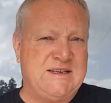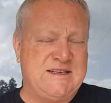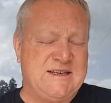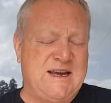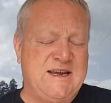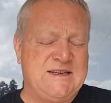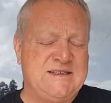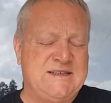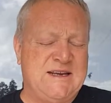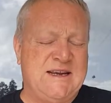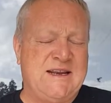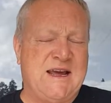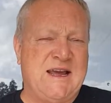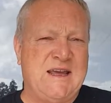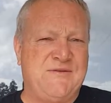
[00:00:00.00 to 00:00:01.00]
Today is
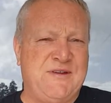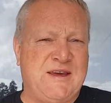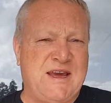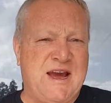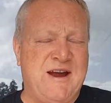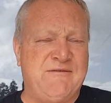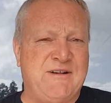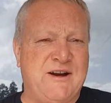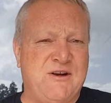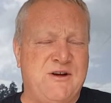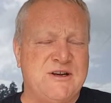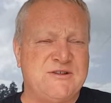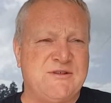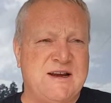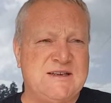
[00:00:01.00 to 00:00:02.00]
D-Day. If he can't run a
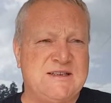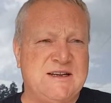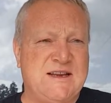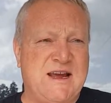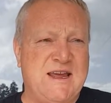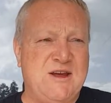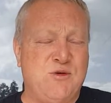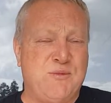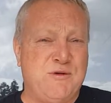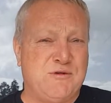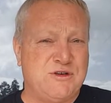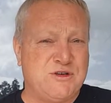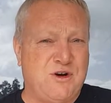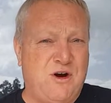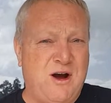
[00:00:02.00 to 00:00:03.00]
nice race today, he'll be
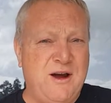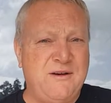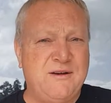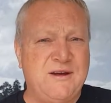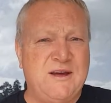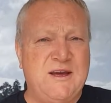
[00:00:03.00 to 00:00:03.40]
retired.